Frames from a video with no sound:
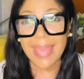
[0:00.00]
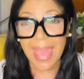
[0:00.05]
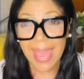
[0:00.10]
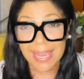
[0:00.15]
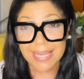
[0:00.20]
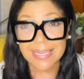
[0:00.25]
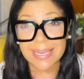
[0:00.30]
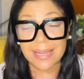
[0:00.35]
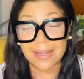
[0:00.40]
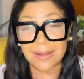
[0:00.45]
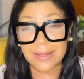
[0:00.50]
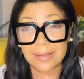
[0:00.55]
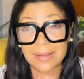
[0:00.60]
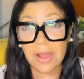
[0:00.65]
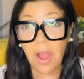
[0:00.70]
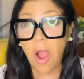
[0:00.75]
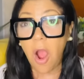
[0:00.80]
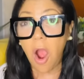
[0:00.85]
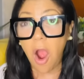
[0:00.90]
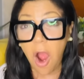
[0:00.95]
Kenya
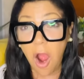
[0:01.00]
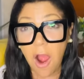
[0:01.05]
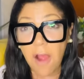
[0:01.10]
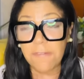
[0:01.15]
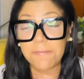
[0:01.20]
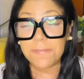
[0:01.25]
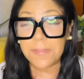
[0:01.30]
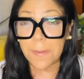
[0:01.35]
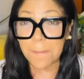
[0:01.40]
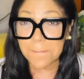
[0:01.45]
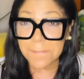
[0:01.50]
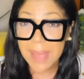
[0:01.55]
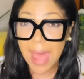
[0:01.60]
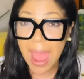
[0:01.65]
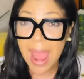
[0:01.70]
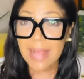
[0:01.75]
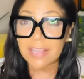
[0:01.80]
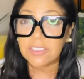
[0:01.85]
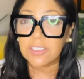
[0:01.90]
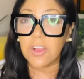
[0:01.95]
off the
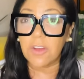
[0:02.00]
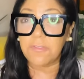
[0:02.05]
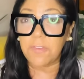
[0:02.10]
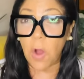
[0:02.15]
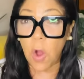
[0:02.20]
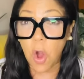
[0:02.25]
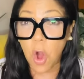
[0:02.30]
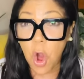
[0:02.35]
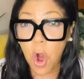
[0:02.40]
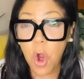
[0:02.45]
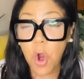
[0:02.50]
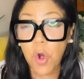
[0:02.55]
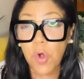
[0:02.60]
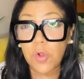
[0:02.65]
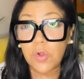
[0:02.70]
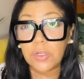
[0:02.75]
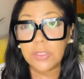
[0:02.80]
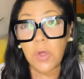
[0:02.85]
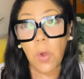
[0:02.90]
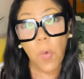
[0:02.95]
backs of
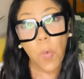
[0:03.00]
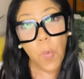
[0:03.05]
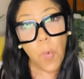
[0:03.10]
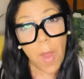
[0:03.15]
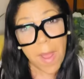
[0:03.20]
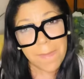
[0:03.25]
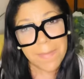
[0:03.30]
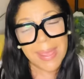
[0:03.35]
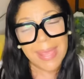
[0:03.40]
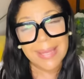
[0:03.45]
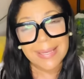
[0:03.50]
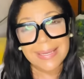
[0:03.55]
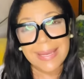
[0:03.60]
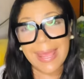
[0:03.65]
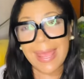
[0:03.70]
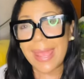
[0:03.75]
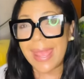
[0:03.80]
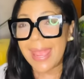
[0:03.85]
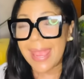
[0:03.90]
old women